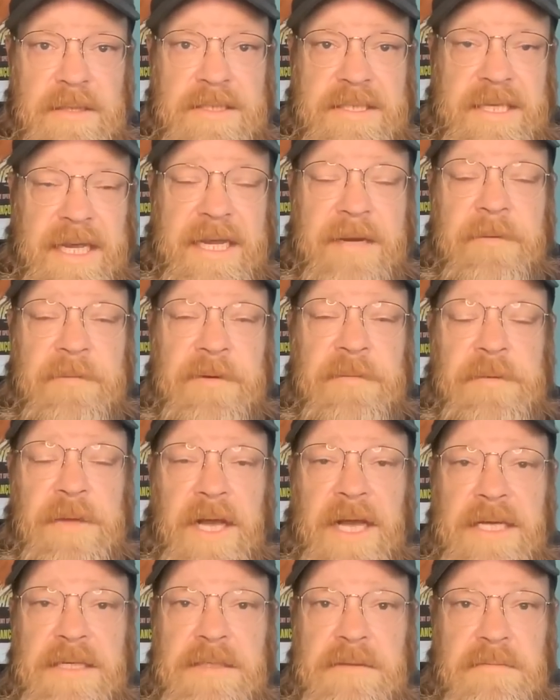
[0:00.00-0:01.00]
The Second Amendment
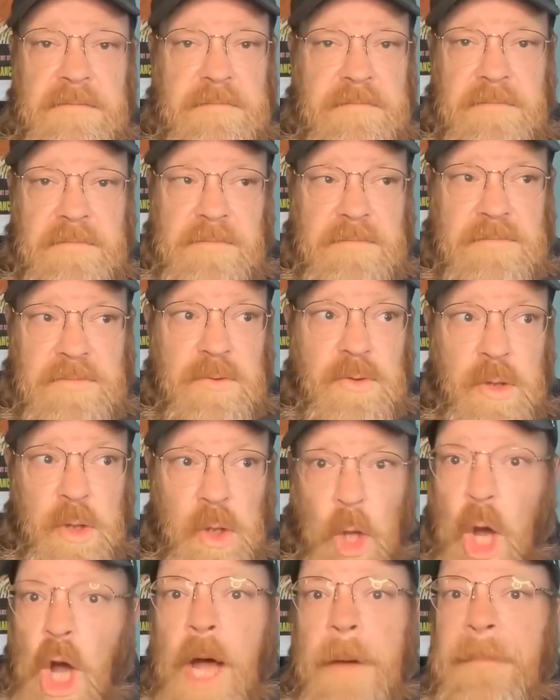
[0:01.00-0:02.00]
applies to
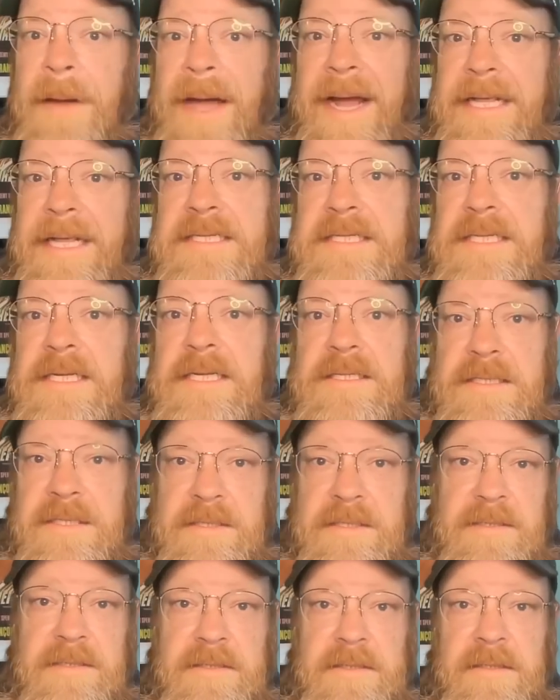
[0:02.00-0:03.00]
law-abiding
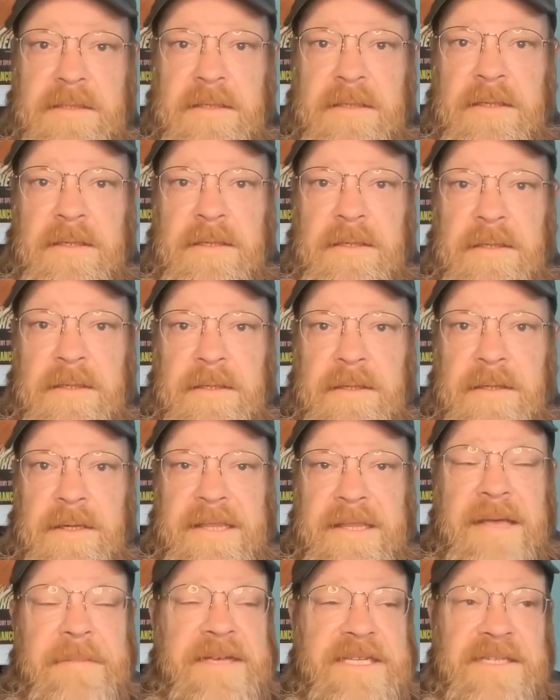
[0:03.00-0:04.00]
citizens.
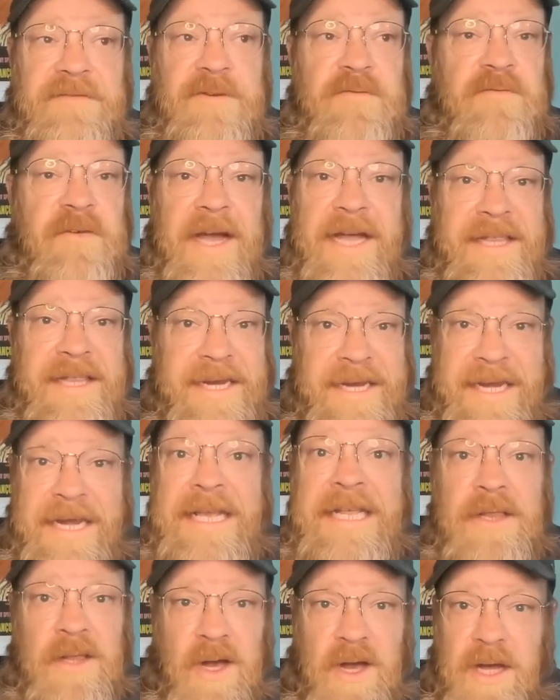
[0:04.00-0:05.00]
And that means if you violate
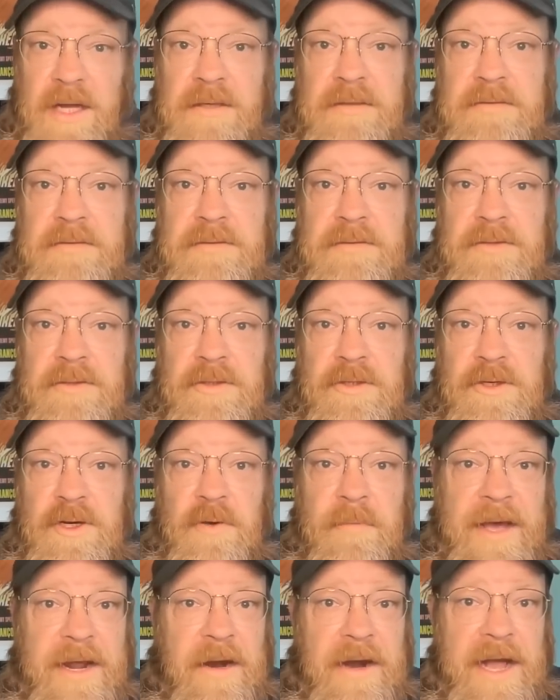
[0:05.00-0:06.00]
any law,
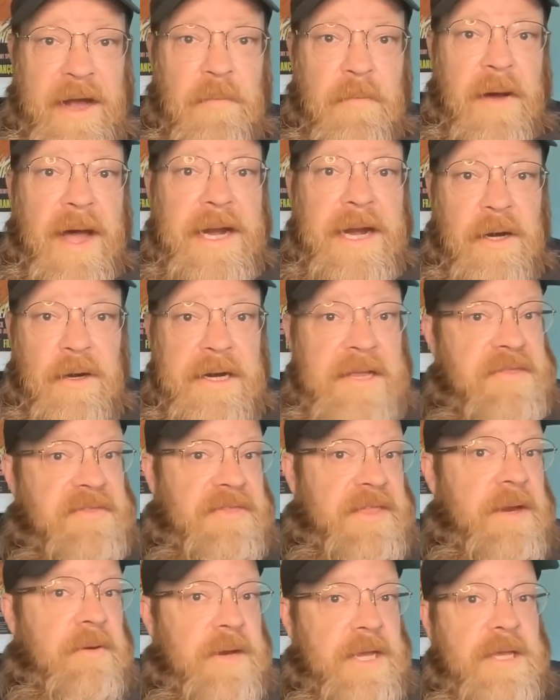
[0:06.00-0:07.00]
no matter how minor, in
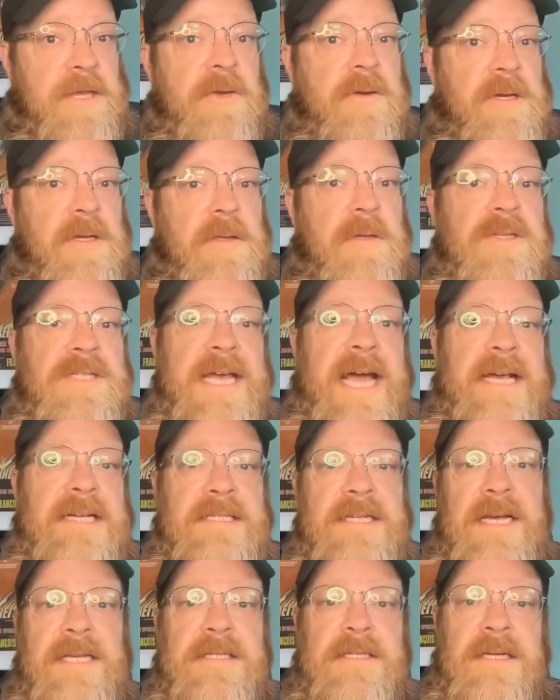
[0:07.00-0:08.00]
theory, you could lose
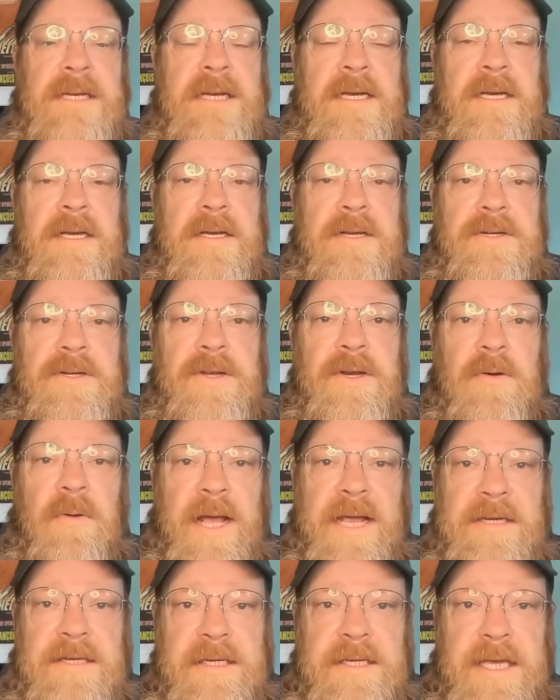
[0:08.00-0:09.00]
access to your
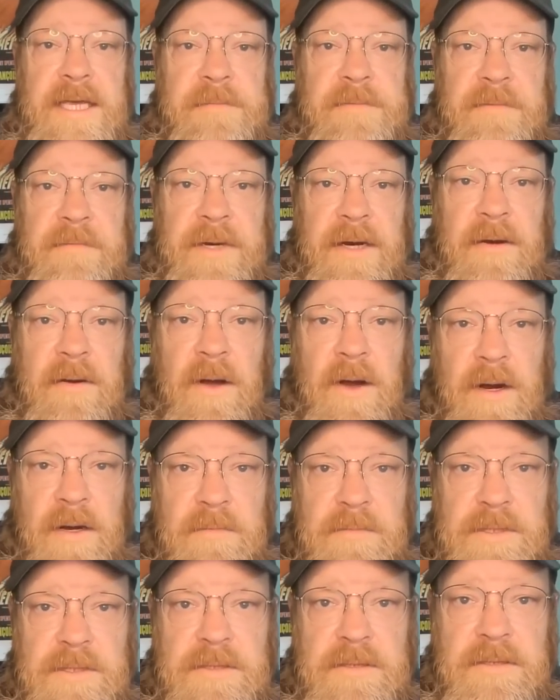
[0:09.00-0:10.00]
right to keep and bear
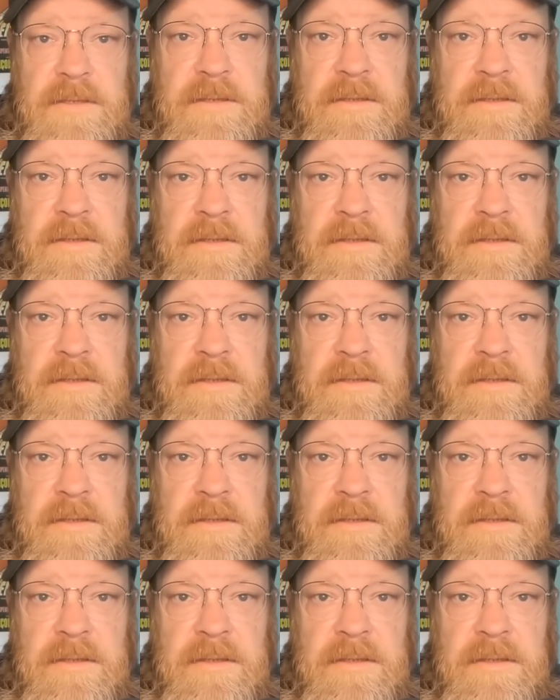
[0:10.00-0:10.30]
arms.